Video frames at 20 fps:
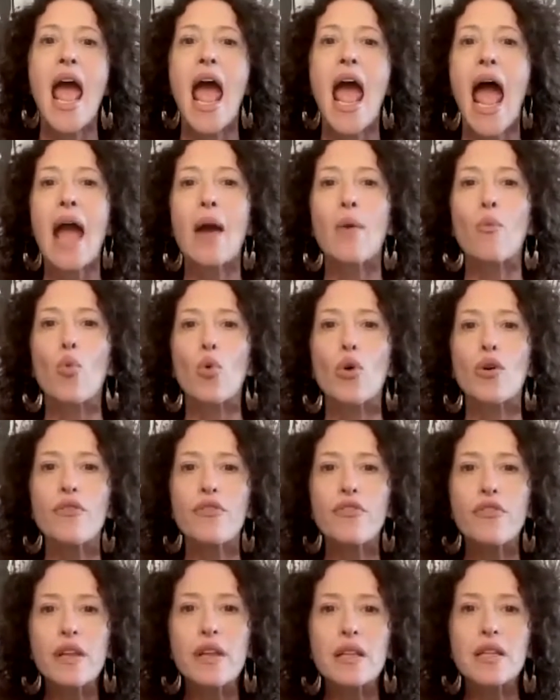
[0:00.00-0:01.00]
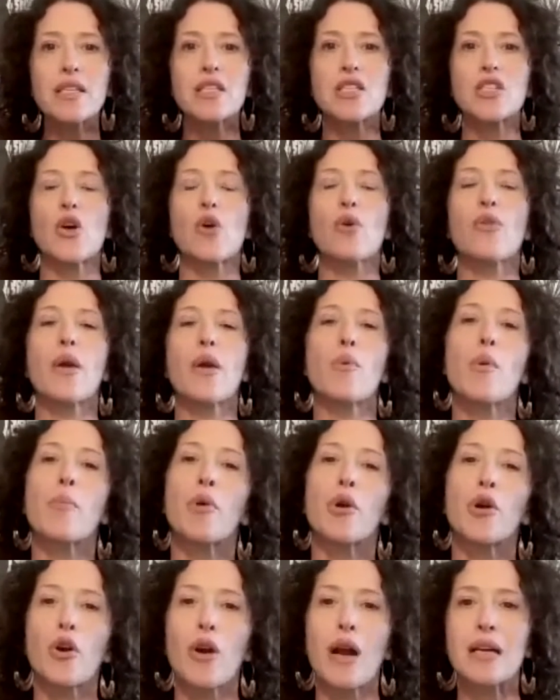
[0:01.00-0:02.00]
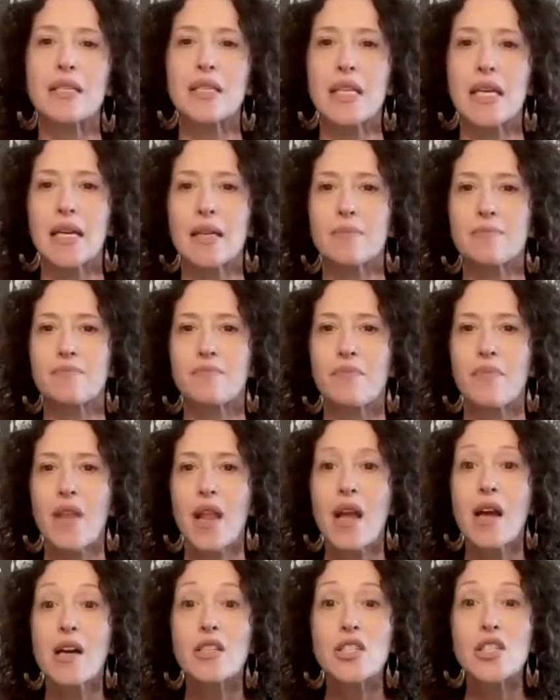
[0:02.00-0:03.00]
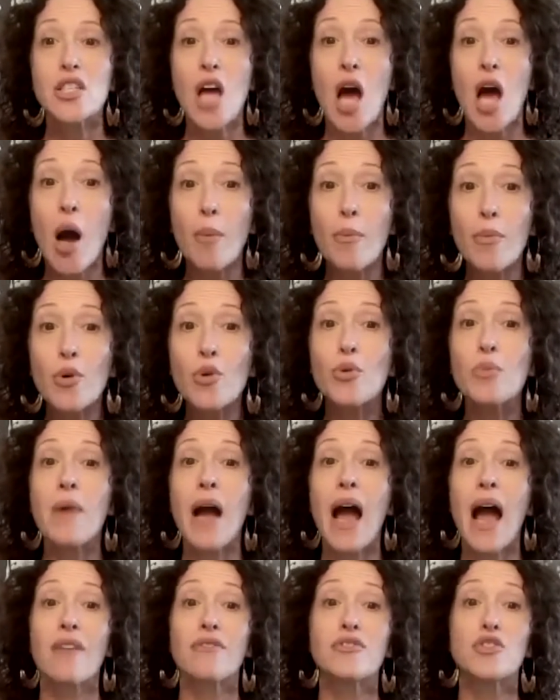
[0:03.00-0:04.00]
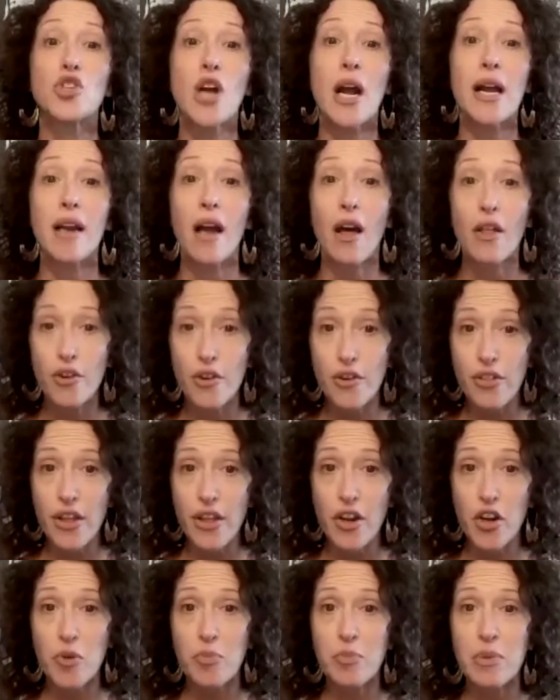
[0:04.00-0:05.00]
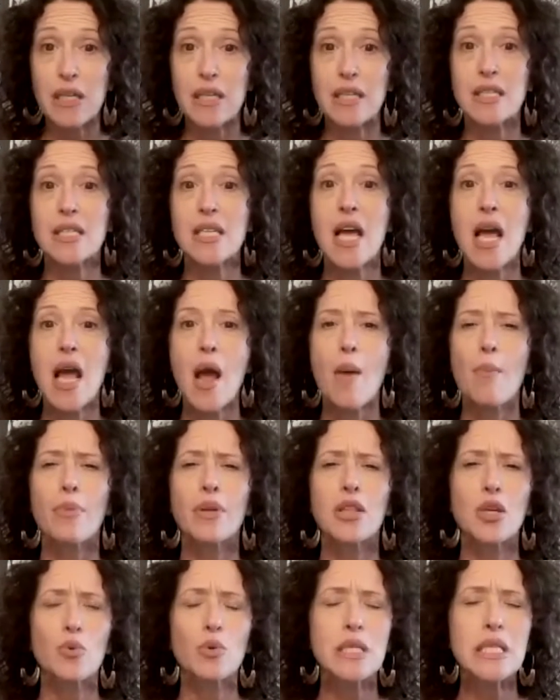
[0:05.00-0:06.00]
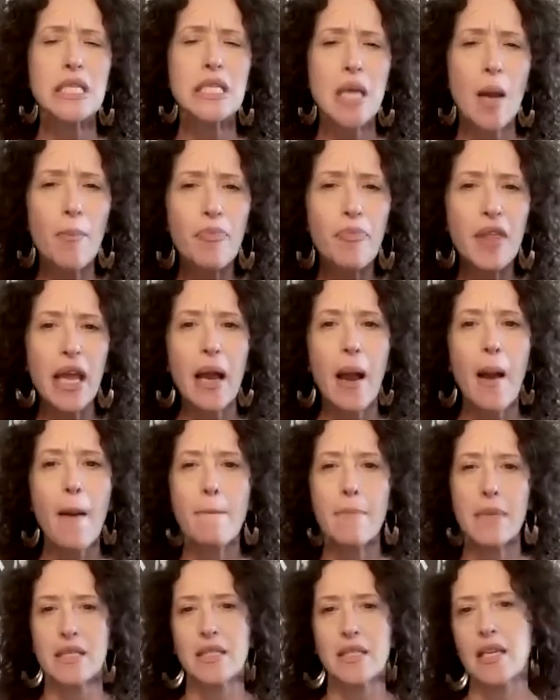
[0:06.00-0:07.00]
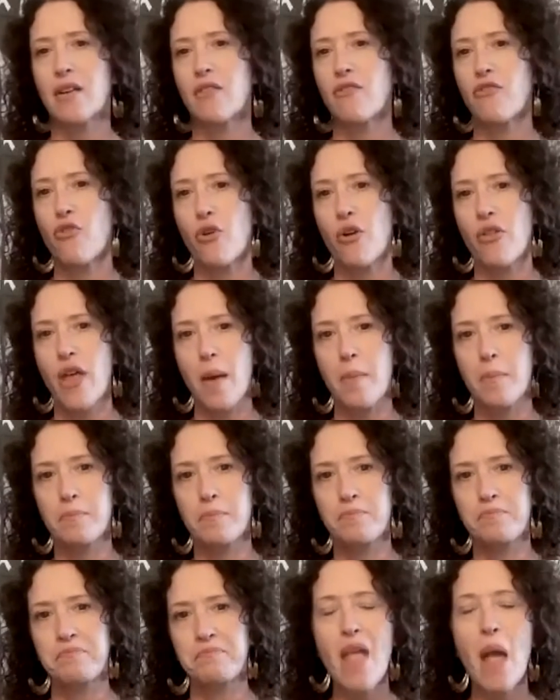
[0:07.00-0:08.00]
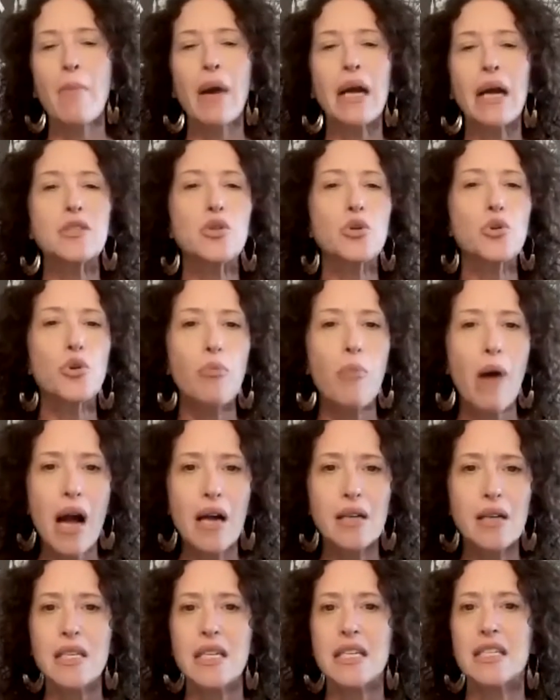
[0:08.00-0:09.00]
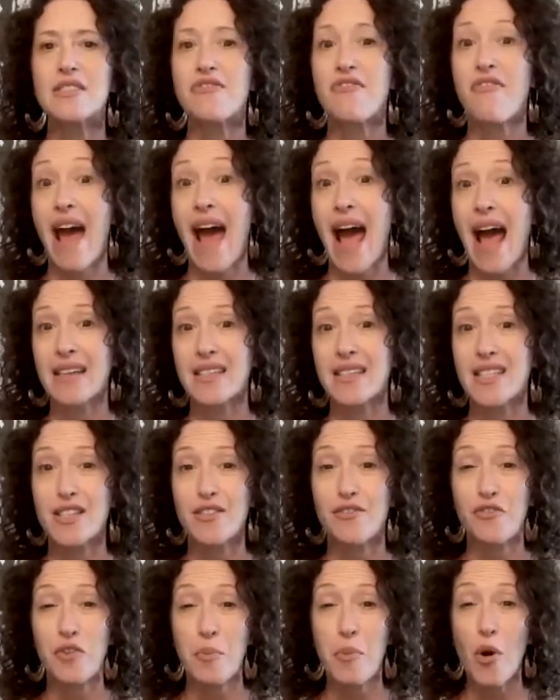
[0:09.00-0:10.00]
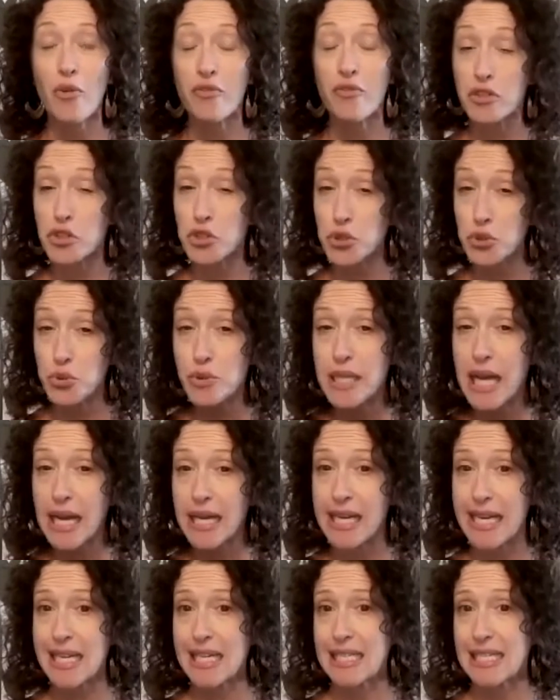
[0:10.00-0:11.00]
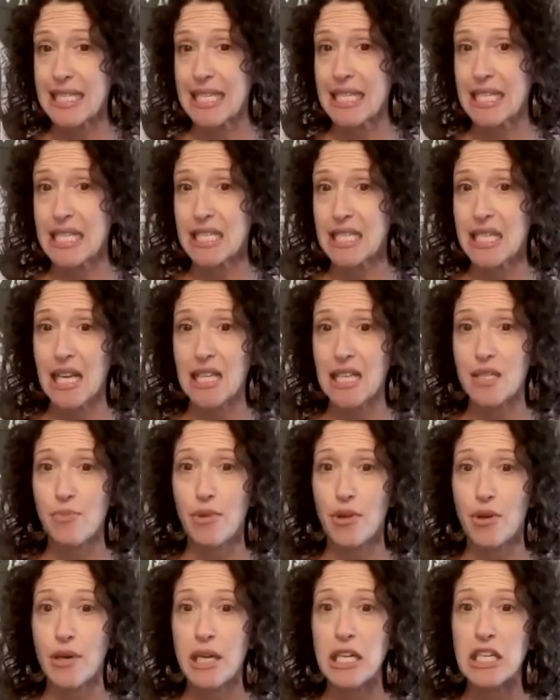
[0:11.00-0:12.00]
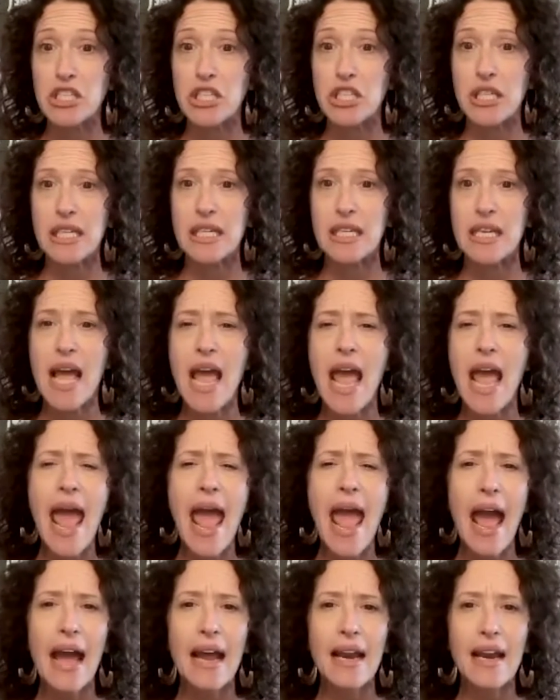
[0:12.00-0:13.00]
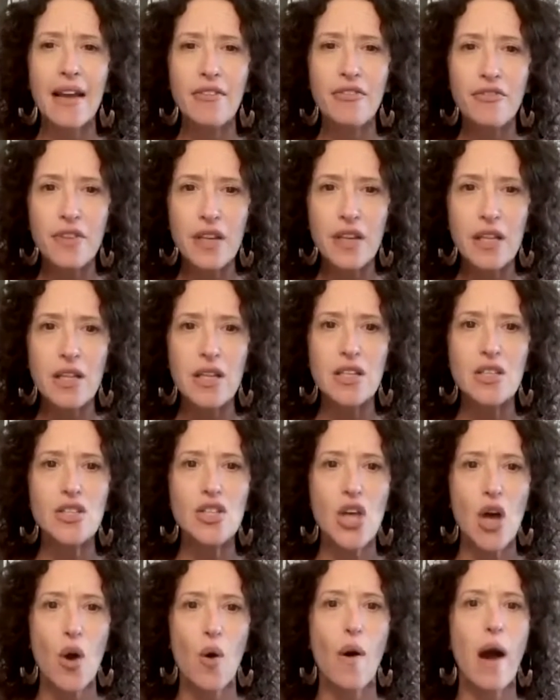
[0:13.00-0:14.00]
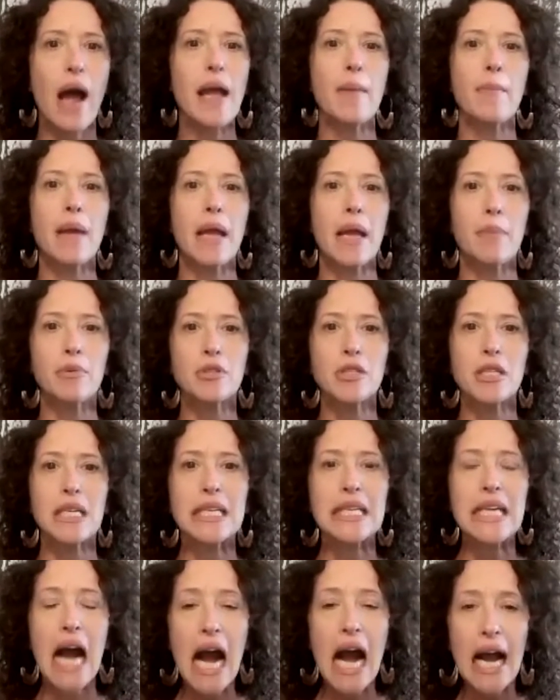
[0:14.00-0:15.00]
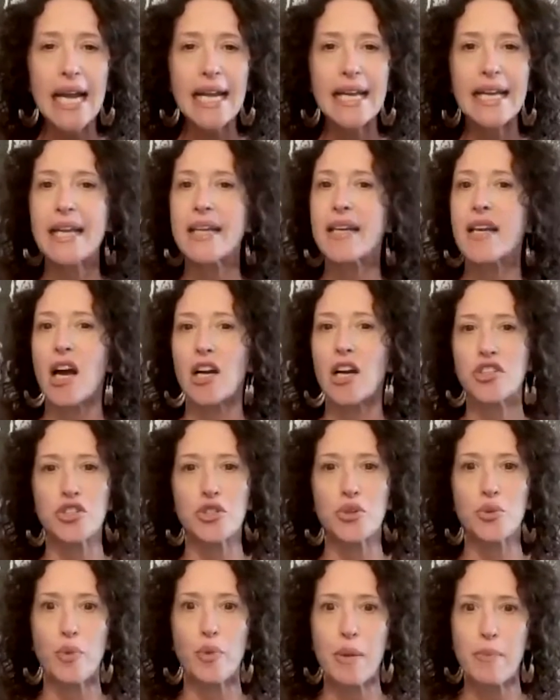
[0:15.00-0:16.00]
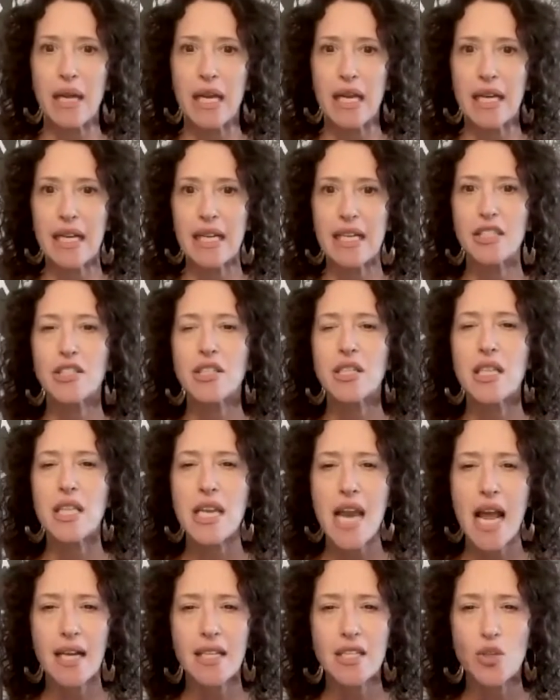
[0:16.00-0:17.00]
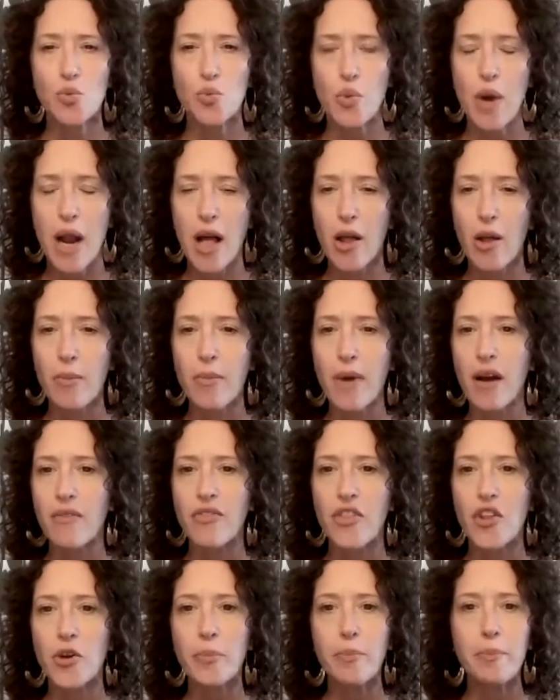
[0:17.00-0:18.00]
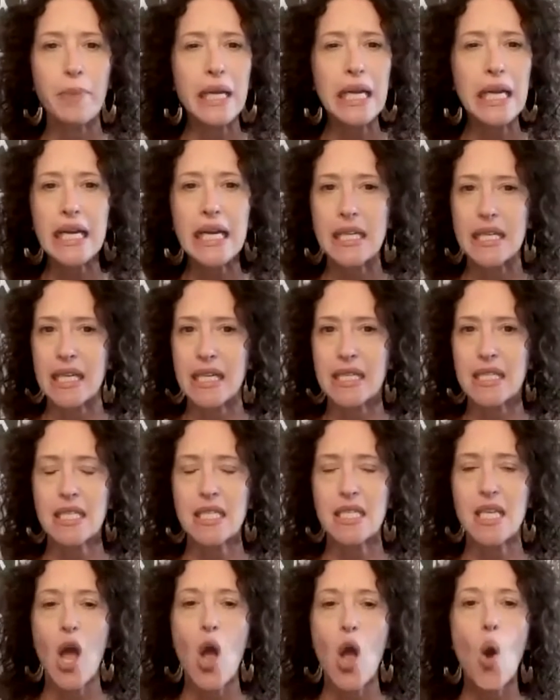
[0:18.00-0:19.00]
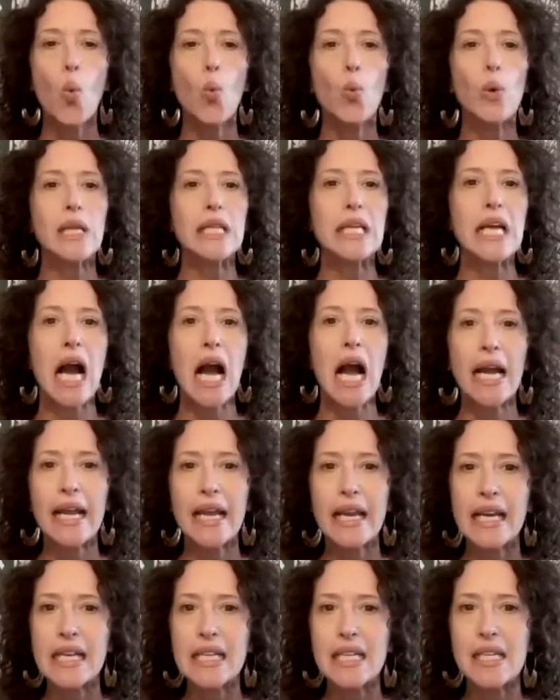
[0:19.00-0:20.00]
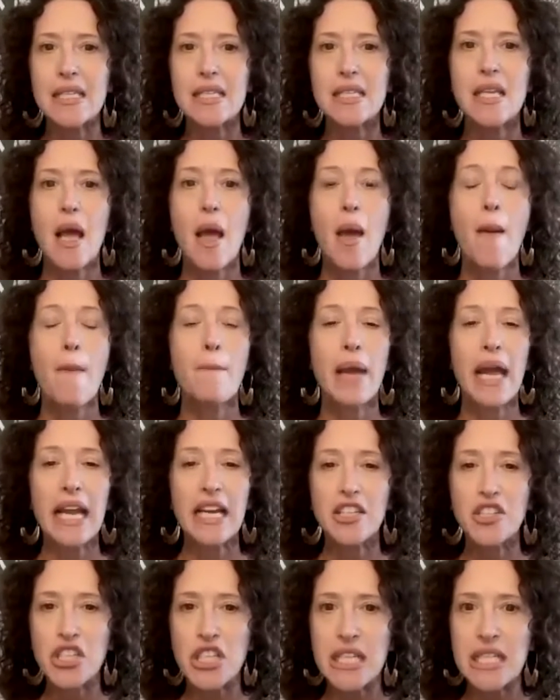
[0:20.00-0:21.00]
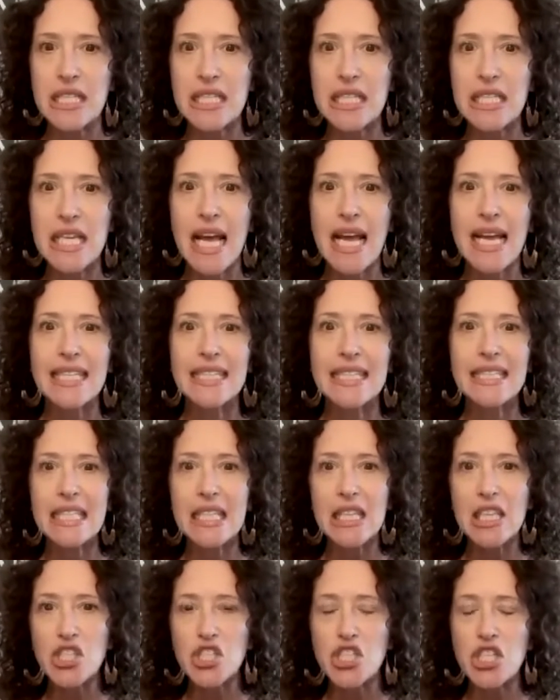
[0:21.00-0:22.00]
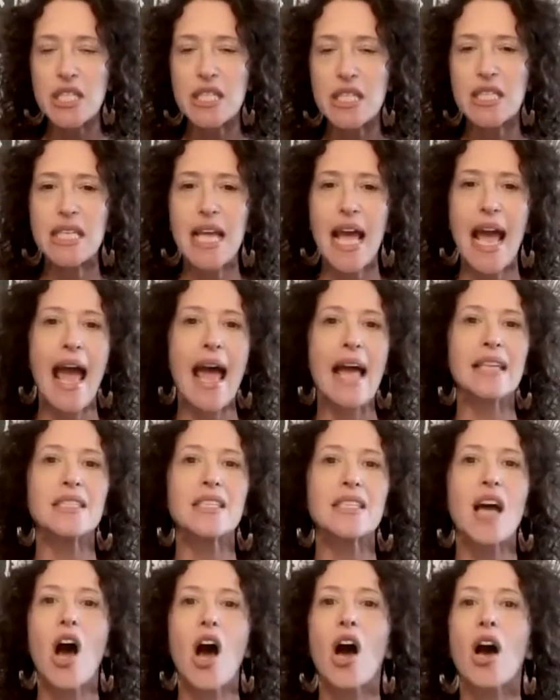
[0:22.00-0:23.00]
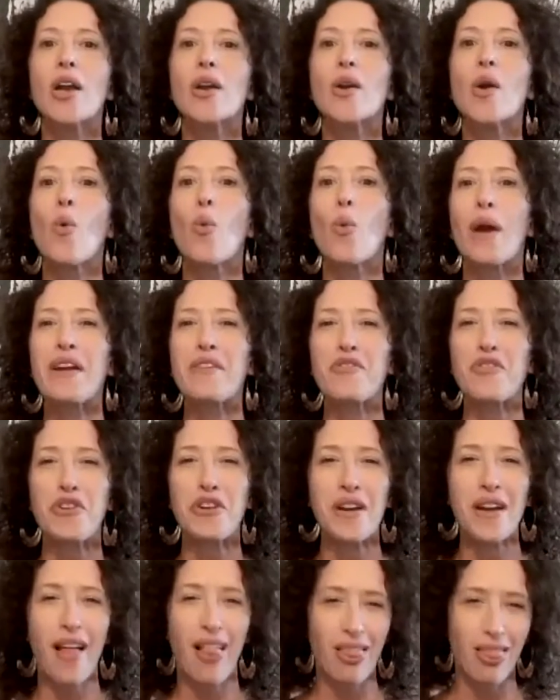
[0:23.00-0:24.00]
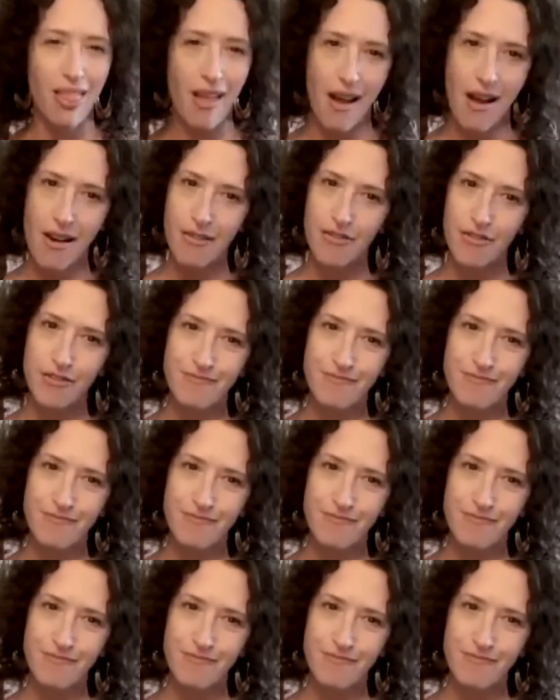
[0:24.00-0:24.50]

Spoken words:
and weren't feeling as though they were progressing. Some whom have tried other therapies, but there was something missing for them. My toolbox is vast from over 2 decades in this exploration, and I feel as though I am able to guide and usher women into the next realm of their beingness with kindness, patience, diligence, and unwavering love.